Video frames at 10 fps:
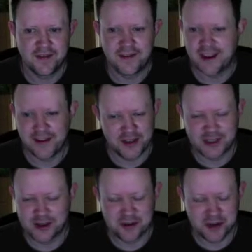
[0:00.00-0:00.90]
Yeah, there's
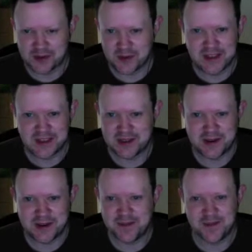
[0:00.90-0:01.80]
always a way to
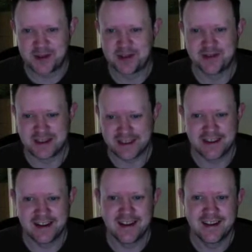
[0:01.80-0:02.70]
do it. Always.
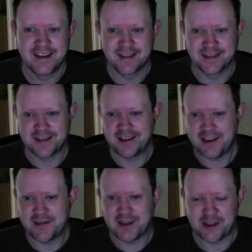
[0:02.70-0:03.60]
You know,
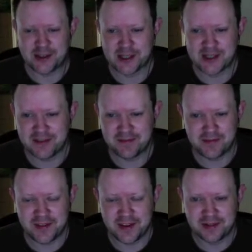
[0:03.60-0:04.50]
even if it's just like,
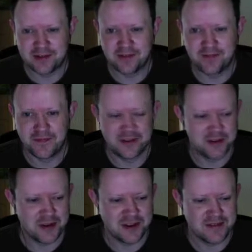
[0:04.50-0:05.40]
you know,
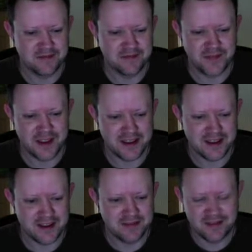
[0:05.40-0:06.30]
growing,
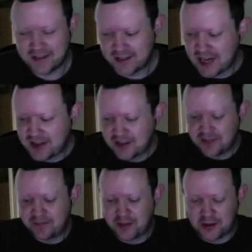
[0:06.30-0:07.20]
uh, take
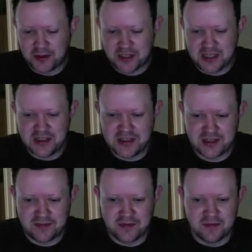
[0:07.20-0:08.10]
the, the cuttings
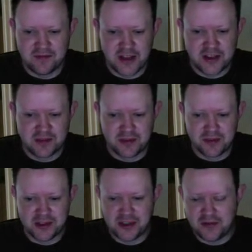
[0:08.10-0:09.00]
from
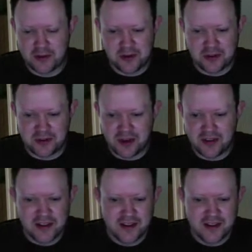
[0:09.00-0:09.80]
vegetables that you've cooked with.